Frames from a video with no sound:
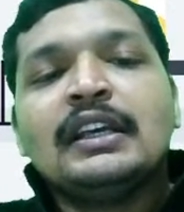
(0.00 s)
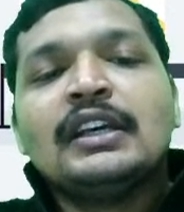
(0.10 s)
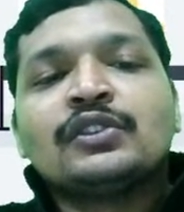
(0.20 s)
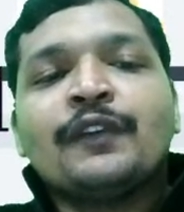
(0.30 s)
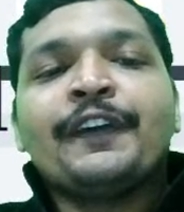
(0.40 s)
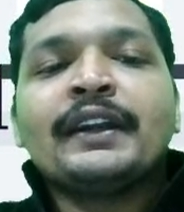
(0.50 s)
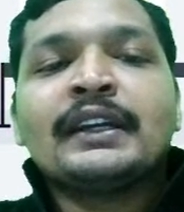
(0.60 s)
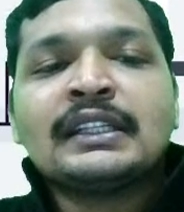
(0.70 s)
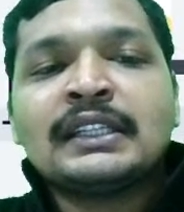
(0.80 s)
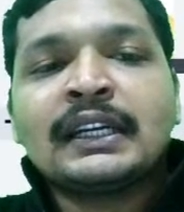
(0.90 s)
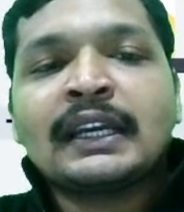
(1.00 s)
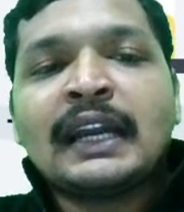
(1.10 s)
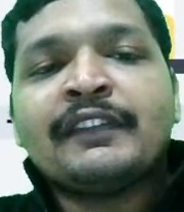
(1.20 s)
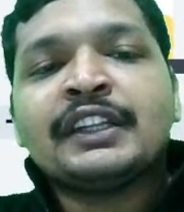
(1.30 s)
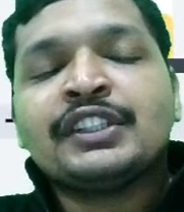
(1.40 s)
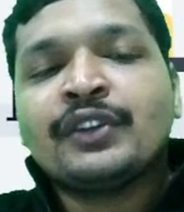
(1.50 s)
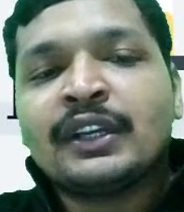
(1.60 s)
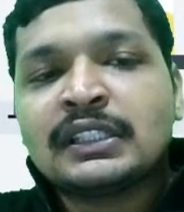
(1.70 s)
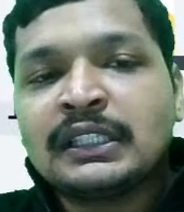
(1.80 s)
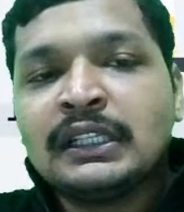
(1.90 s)
So if you're interested in gravitation, you can
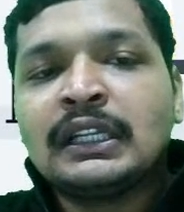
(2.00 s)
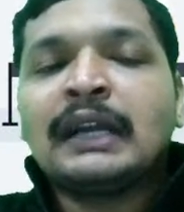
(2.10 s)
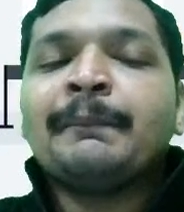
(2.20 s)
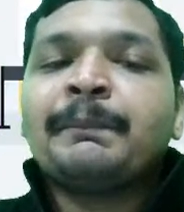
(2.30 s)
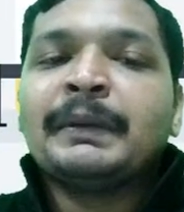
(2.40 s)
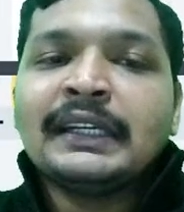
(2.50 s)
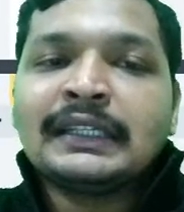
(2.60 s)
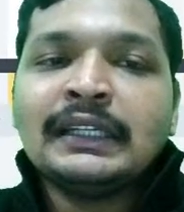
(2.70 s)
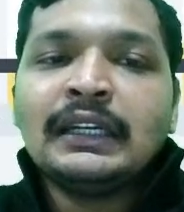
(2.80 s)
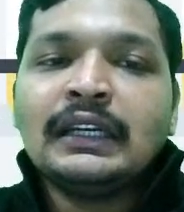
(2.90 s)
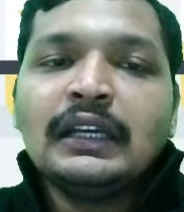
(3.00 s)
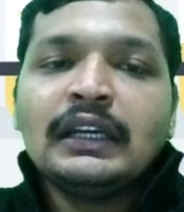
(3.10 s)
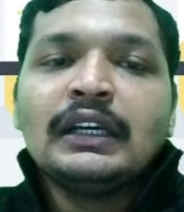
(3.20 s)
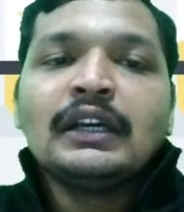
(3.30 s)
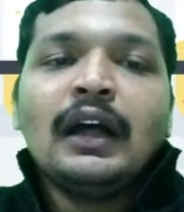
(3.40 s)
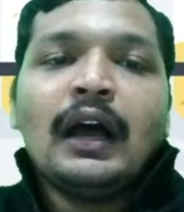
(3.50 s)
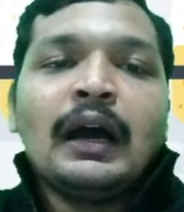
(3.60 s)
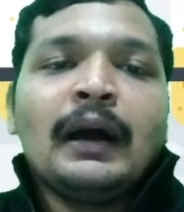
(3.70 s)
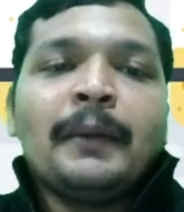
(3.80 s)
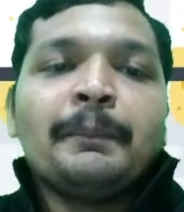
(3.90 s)
still complete it.
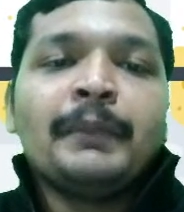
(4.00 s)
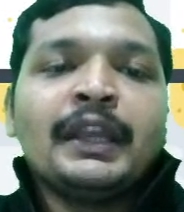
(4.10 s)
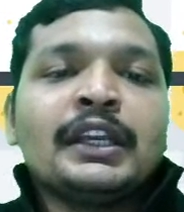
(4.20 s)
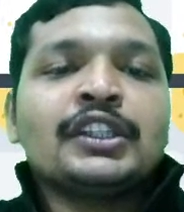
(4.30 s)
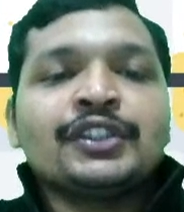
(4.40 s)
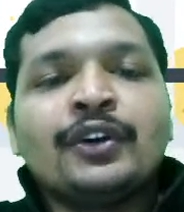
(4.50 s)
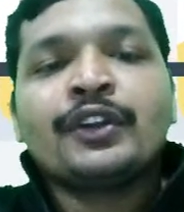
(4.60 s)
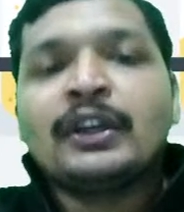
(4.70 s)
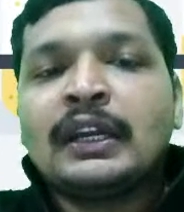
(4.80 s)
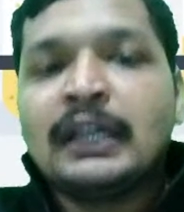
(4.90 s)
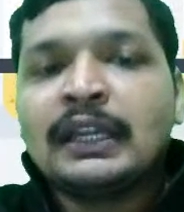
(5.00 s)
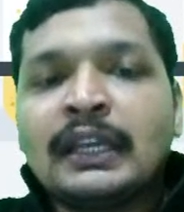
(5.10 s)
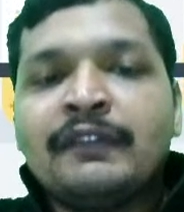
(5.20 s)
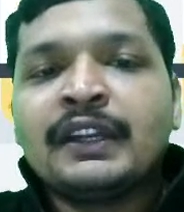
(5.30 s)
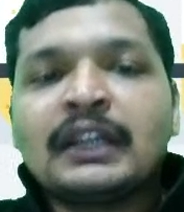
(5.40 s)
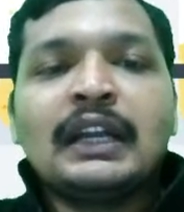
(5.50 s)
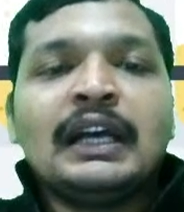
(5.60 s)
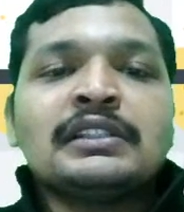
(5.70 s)
Make sure you're attending every class.